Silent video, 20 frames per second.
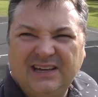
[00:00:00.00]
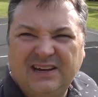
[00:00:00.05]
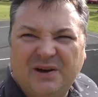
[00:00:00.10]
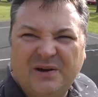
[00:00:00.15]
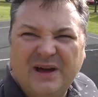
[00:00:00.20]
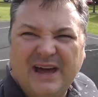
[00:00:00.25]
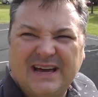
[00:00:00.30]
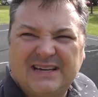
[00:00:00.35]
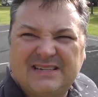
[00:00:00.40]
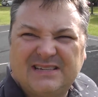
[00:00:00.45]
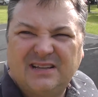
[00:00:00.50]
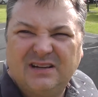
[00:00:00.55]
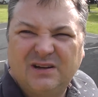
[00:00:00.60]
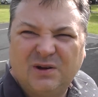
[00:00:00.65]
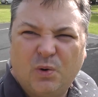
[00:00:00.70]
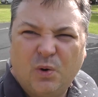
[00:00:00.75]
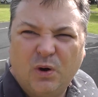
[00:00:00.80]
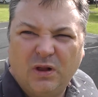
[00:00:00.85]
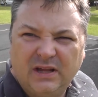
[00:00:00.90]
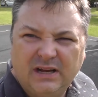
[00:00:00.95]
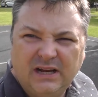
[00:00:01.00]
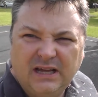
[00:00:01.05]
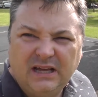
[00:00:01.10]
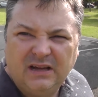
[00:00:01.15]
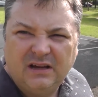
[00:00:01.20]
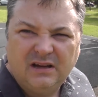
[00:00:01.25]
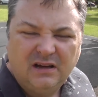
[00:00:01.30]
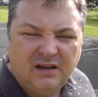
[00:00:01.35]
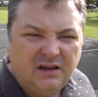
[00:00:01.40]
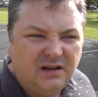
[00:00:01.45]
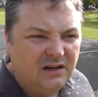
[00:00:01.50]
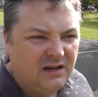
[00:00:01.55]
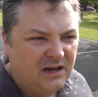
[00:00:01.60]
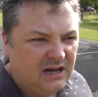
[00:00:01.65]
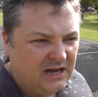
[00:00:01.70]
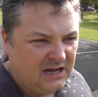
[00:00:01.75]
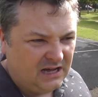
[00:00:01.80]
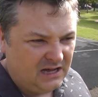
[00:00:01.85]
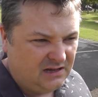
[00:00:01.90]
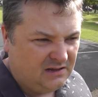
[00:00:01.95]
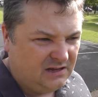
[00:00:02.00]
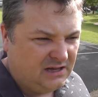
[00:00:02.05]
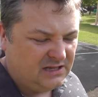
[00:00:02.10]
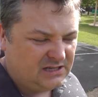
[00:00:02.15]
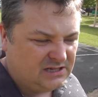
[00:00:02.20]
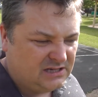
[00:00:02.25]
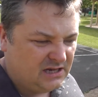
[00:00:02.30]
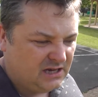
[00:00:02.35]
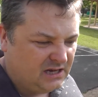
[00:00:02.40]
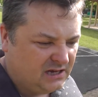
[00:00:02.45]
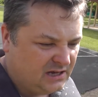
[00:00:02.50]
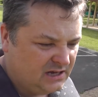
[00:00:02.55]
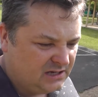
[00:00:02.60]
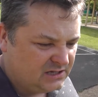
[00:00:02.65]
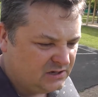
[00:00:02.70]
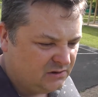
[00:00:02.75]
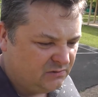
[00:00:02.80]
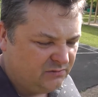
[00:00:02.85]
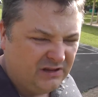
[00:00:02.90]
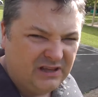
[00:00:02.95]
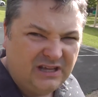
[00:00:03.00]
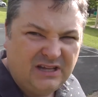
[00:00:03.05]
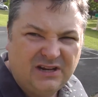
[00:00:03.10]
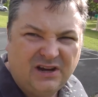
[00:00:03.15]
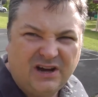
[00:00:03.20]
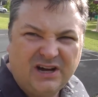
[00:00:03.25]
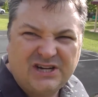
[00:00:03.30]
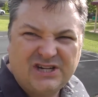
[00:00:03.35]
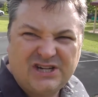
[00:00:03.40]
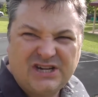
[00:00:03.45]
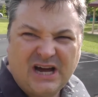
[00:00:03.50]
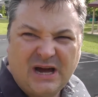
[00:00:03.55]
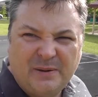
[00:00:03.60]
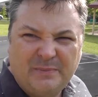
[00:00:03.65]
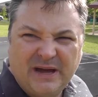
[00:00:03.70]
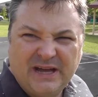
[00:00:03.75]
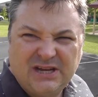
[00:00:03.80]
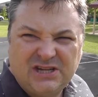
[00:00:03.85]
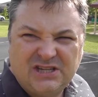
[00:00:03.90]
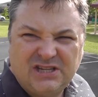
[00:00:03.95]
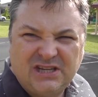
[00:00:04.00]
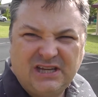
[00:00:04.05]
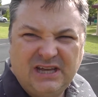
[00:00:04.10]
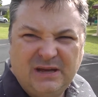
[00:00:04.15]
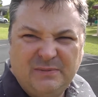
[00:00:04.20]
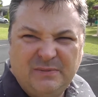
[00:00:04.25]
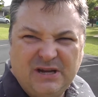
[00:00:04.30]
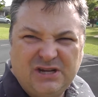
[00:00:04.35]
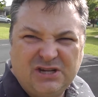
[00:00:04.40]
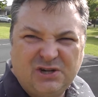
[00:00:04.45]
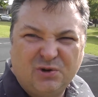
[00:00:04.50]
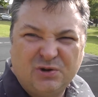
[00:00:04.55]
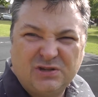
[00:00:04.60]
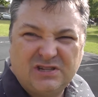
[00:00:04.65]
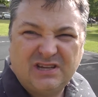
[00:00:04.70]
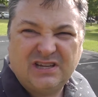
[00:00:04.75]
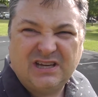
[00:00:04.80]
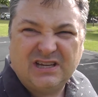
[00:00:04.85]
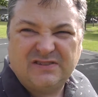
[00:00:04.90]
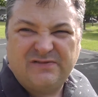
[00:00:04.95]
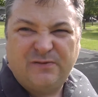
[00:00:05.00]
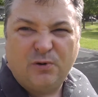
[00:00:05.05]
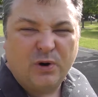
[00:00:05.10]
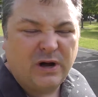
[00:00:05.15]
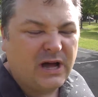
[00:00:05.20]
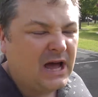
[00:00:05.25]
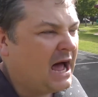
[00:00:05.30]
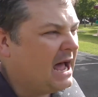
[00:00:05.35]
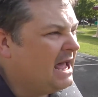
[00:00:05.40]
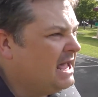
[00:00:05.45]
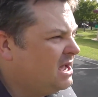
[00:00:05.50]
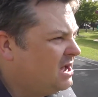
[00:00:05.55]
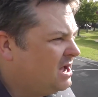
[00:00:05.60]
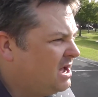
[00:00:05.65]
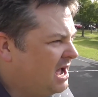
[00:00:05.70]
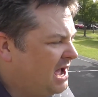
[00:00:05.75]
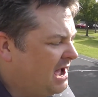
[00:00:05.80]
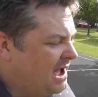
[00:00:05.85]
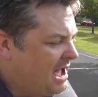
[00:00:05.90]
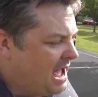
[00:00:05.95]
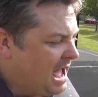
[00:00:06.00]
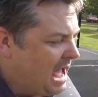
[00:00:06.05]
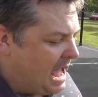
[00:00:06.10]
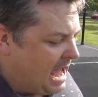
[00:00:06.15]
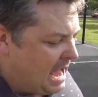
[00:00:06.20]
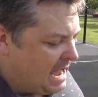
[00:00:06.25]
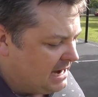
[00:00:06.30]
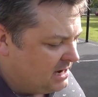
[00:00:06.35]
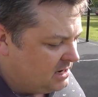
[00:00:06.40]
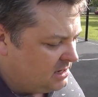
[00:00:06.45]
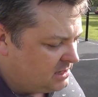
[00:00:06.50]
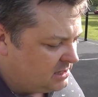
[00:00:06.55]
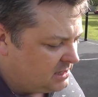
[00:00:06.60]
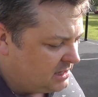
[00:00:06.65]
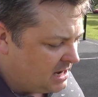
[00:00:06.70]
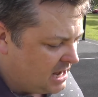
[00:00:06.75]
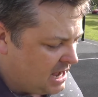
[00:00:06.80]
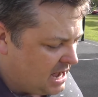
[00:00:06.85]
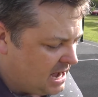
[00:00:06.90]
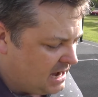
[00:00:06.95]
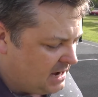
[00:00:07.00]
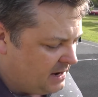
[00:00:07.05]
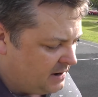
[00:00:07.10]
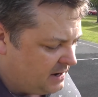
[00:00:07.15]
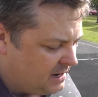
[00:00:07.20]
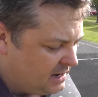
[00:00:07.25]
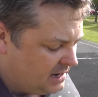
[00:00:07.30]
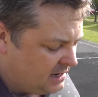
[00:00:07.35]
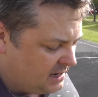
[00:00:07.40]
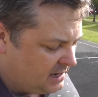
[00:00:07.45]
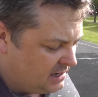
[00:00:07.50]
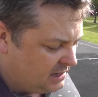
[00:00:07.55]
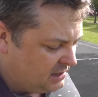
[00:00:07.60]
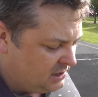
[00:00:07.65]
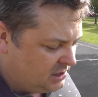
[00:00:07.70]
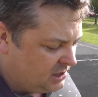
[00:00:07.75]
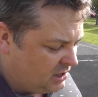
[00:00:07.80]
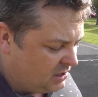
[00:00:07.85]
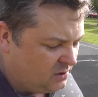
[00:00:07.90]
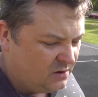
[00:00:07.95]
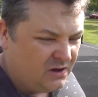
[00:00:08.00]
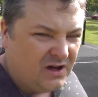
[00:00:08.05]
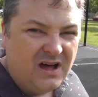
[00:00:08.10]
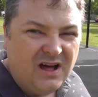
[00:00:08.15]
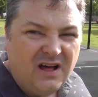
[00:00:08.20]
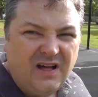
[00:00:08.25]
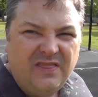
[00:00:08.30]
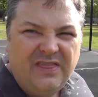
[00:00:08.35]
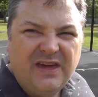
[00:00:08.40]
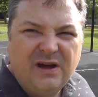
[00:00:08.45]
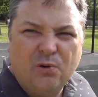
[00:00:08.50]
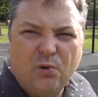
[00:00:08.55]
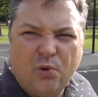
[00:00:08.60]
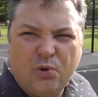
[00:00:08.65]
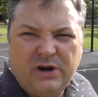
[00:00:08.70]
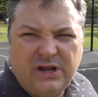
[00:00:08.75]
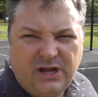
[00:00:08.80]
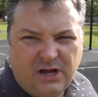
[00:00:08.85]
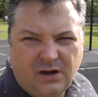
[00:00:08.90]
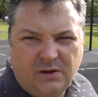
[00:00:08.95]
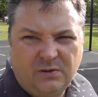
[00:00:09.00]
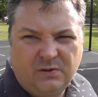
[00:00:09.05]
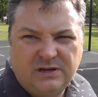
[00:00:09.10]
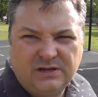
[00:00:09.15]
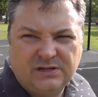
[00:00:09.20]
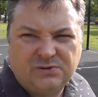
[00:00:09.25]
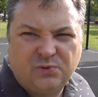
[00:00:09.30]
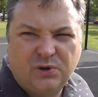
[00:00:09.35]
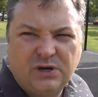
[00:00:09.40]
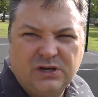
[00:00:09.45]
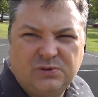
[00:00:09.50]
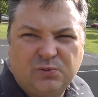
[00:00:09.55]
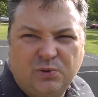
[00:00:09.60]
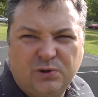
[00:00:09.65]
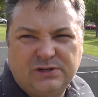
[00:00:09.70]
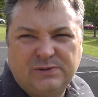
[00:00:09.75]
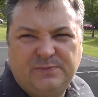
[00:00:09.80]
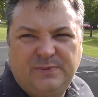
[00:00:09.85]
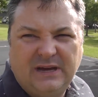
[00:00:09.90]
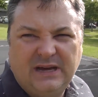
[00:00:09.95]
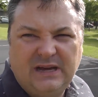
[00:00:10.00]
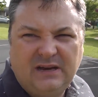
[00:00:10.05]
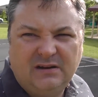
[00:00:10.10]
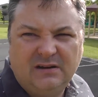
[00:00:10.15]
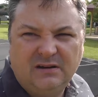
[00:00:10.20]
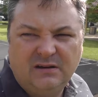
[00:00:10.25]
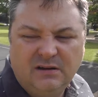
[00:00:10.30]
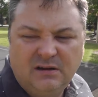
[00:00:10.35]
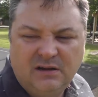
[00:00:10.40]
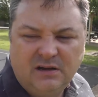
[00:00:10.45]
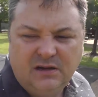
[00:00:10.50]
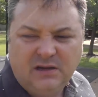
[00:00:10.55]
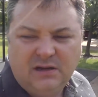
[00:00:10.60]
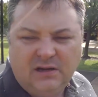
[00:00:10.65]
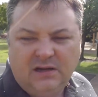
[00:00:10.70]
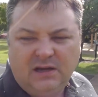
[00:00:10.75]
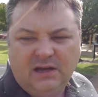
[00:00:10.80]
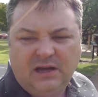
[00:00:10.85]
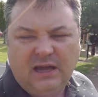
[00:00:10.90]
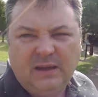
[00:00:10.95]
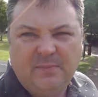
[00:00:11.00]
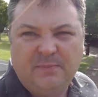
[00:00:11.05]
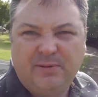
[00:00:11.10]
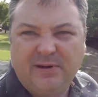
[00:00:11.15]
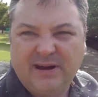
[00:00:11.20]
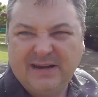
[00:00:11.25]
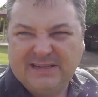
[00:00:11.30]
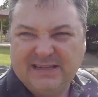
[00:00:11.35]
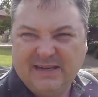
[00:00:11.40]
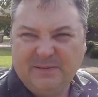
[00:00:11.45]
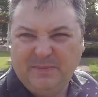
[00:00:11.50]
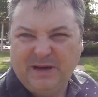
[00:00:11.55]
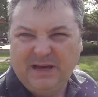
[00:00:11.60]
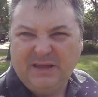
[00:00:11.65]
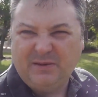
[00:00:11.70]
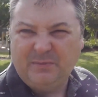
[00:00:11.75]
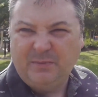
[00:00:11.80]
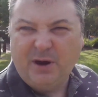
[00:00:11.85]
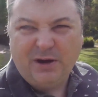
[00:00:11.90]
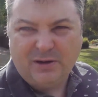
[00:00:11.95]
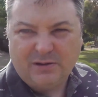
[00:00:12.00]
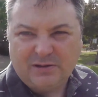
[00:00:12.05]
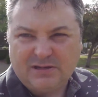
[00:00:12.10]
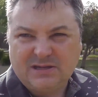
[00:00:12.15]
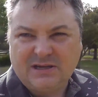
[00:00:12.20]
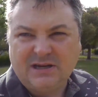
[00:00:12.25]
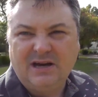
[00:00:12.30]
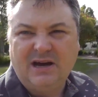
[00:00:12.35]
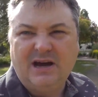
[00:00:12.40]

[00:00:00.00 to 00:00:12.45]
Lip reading: know, excellent quality. It's a really nice sharp HD image. It also does 4K, and you know, their audio is what's been impressing me the most.